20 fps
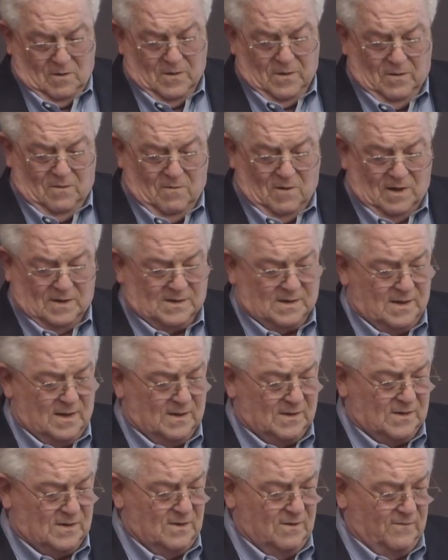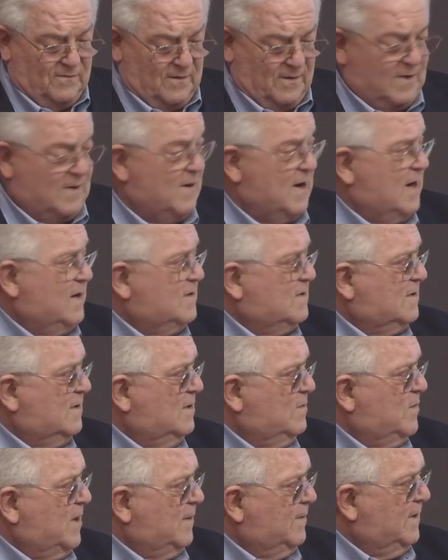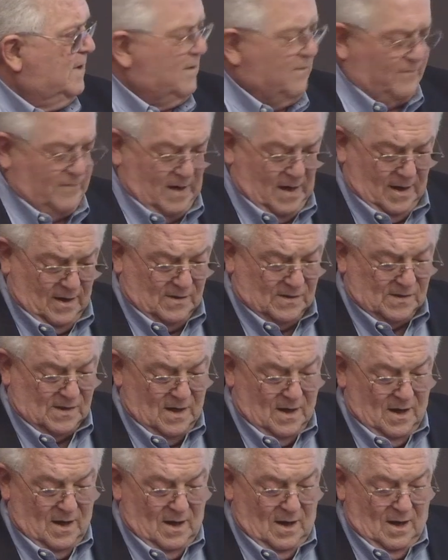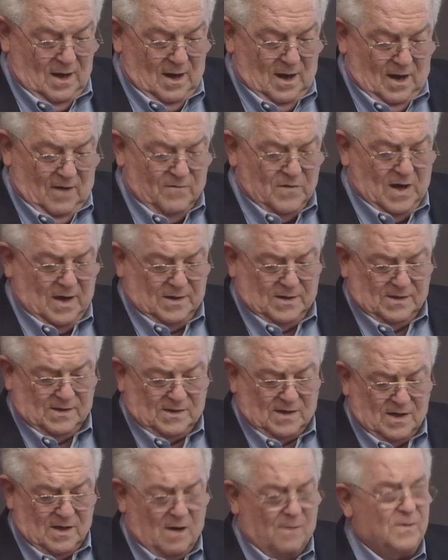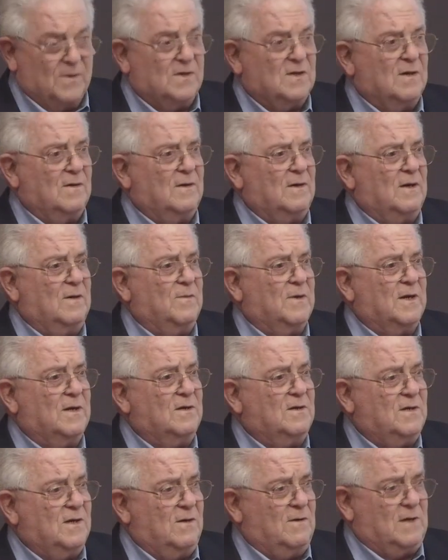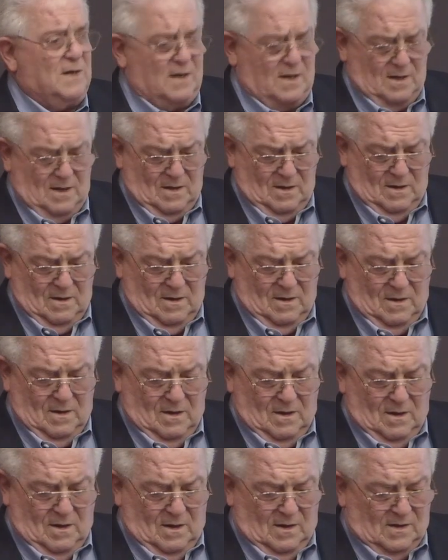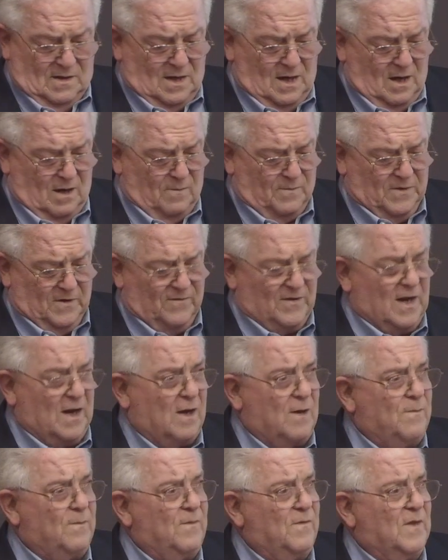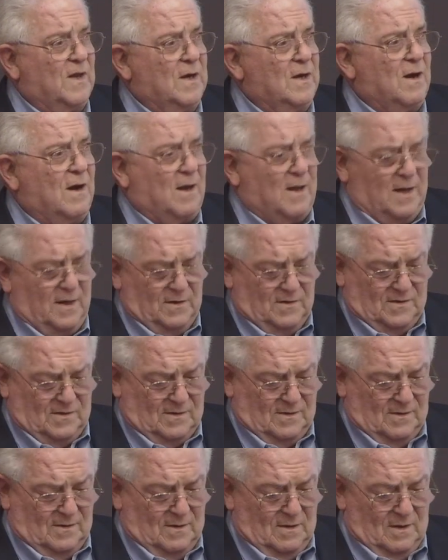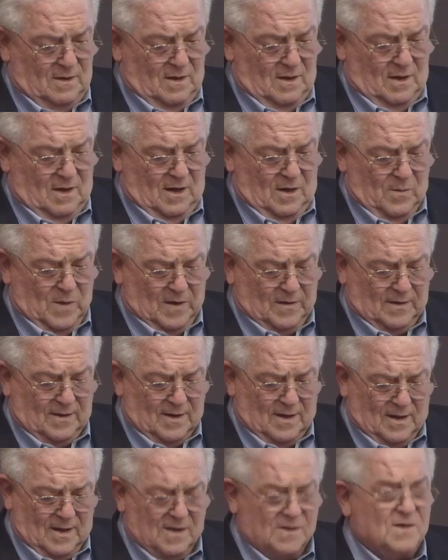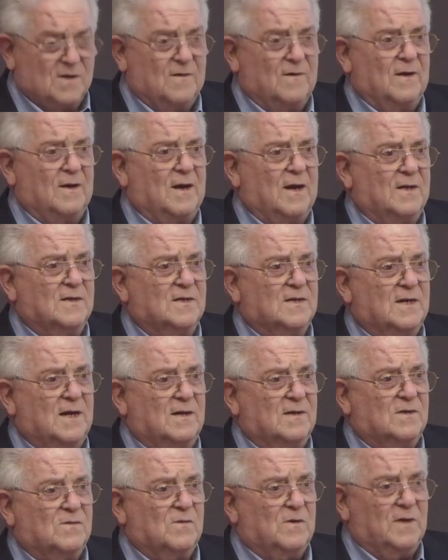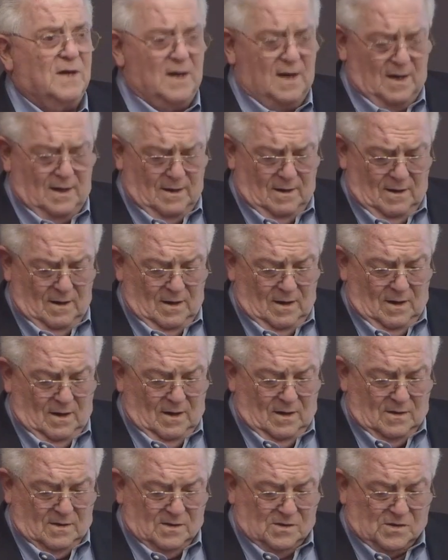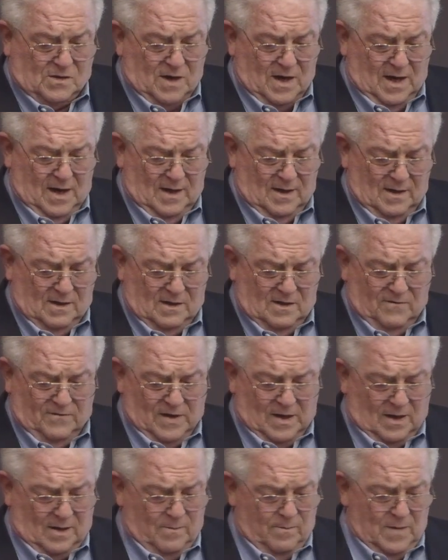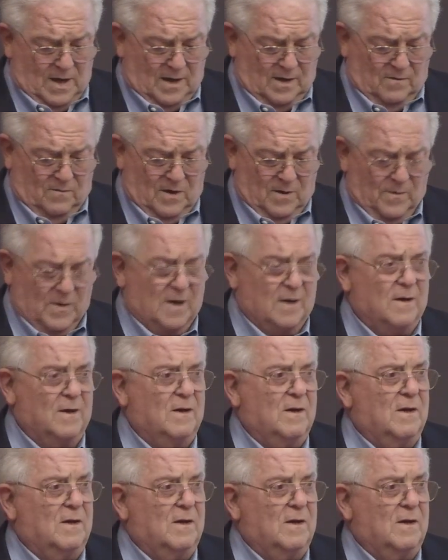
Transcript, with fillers: the Watson Institute for International and Public Affairs have not just an opportunity, but a duty to help develop the knowledge and methodology the United States will need to train and develop men and women